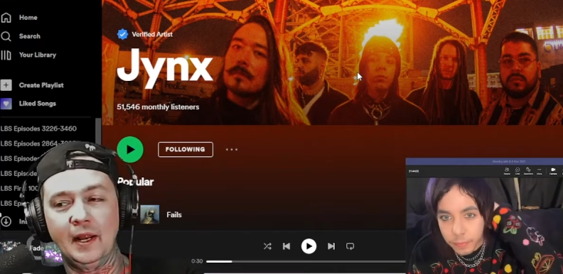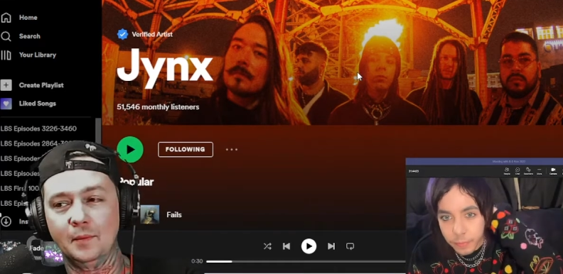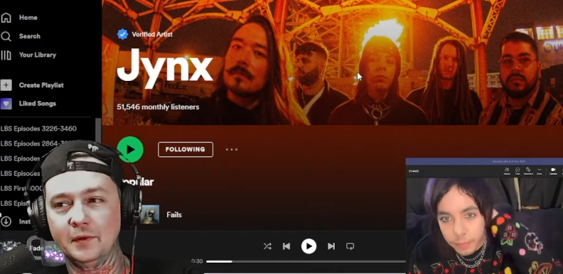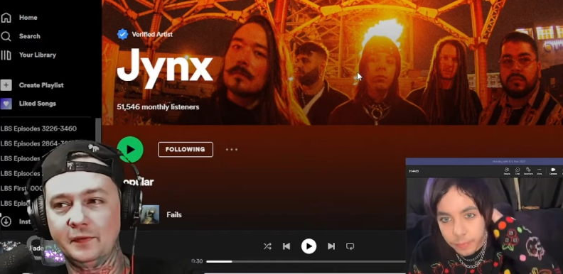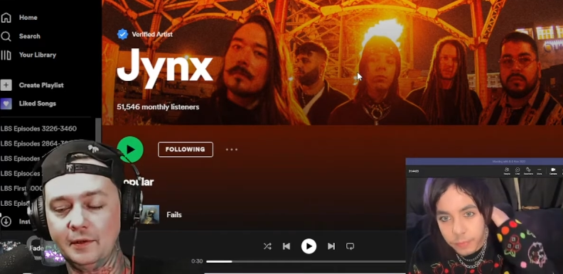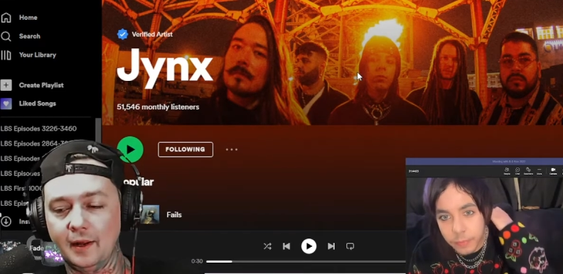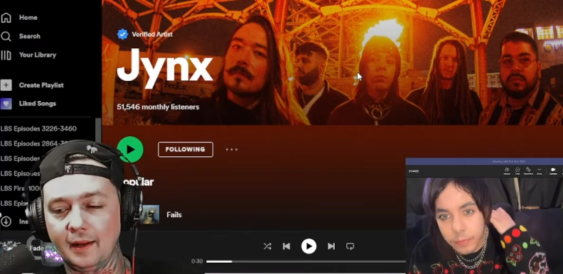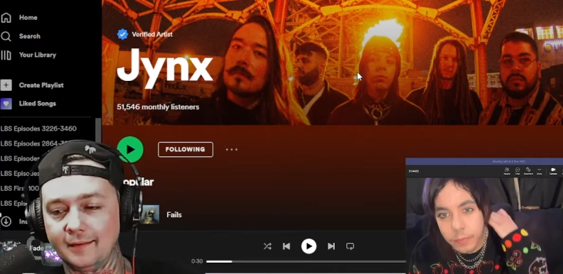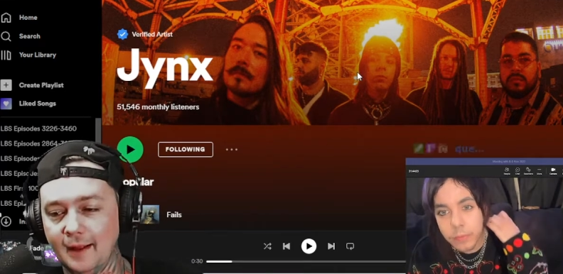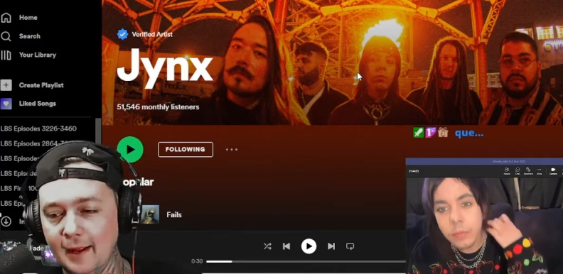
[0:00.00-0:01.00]
Speaker 1: able to see you
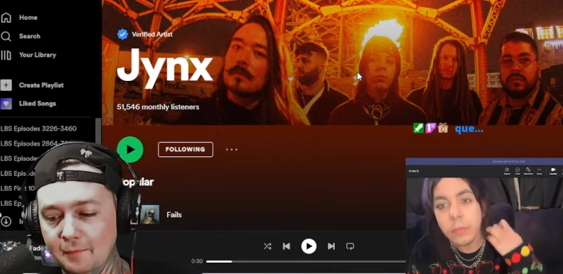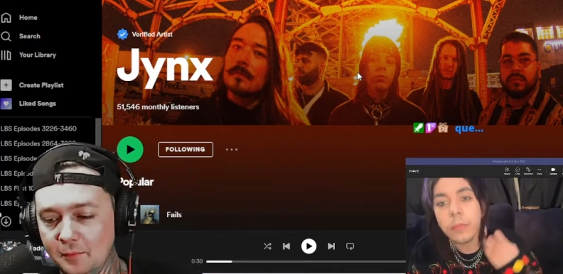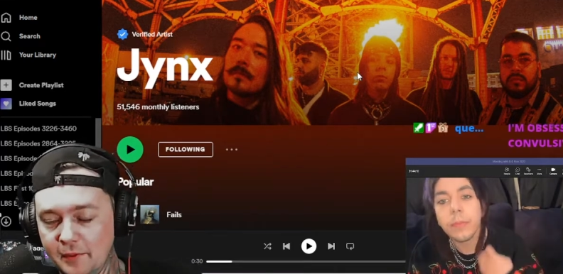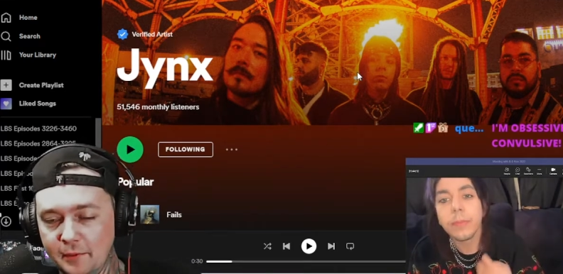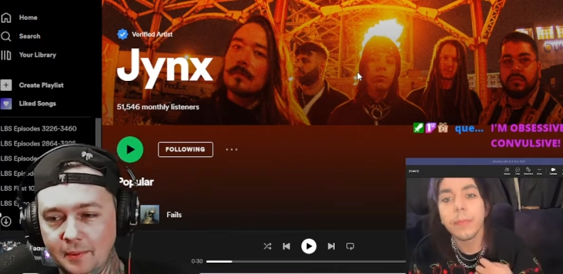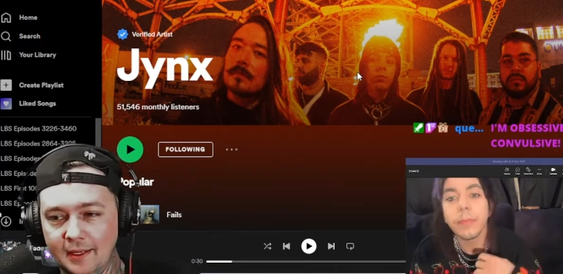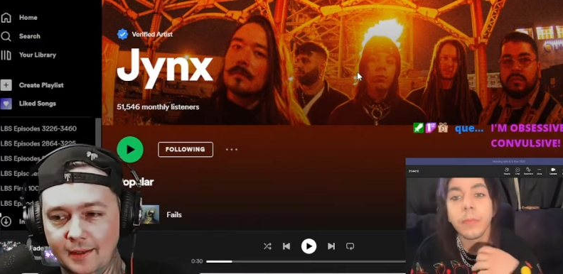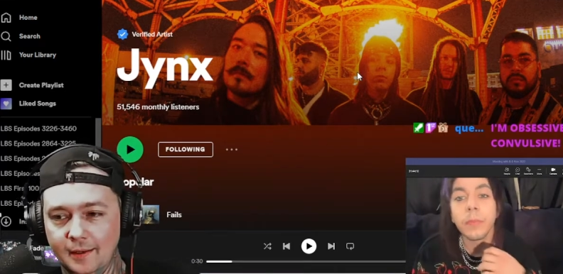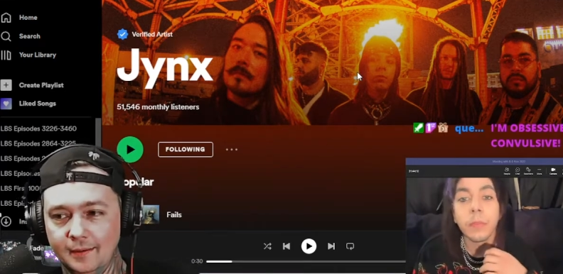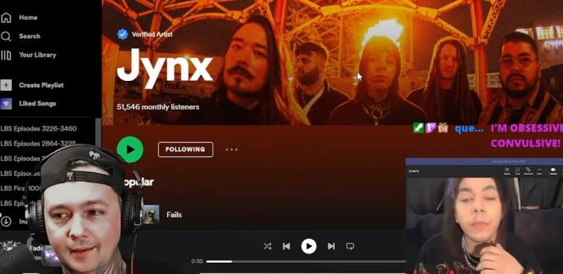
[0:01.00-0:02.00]
guys live was when you
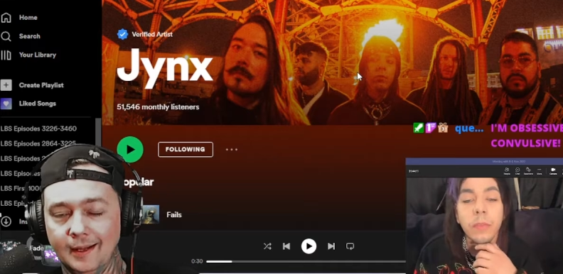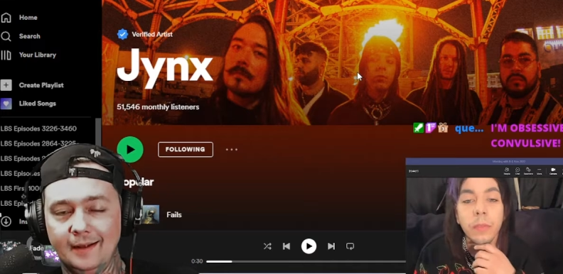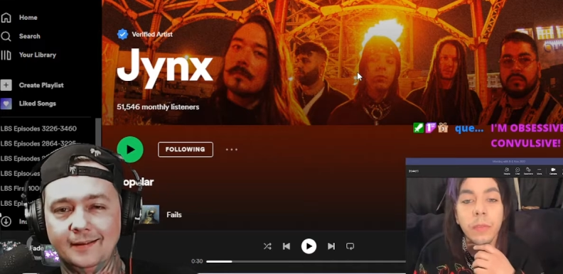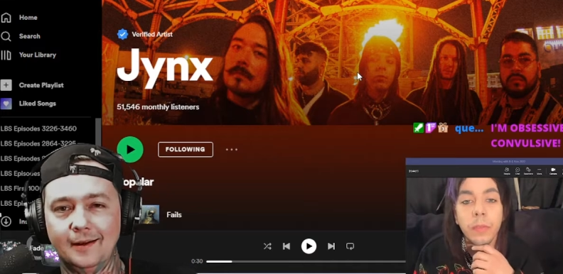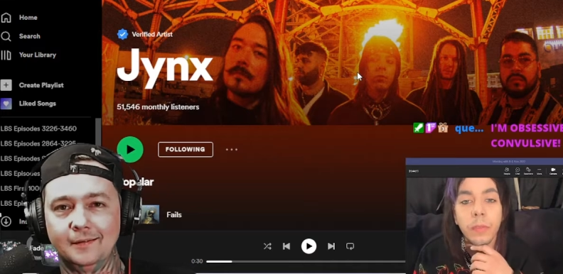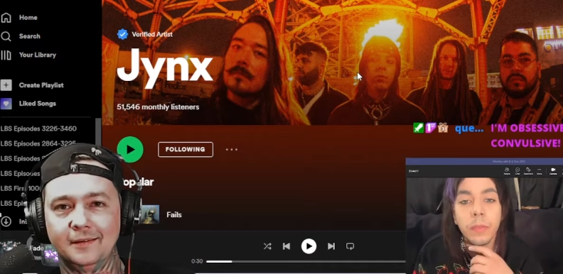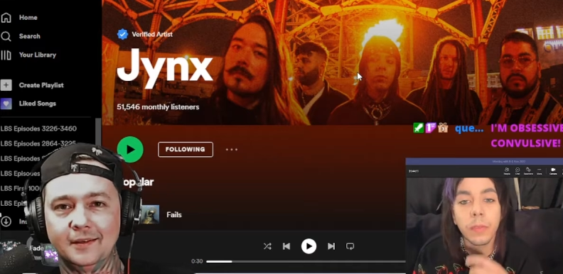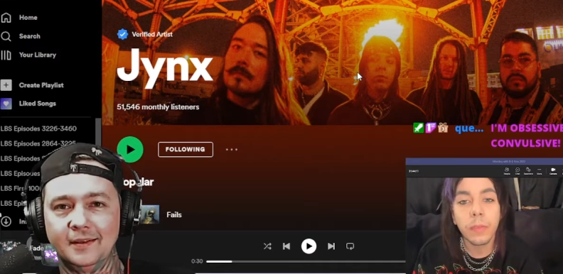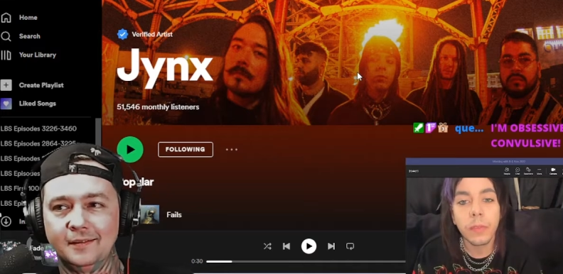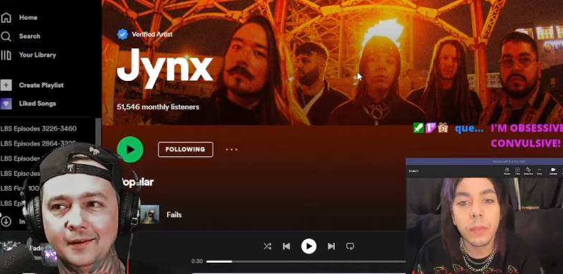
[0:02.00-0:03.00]
played uh, the Glass House in, in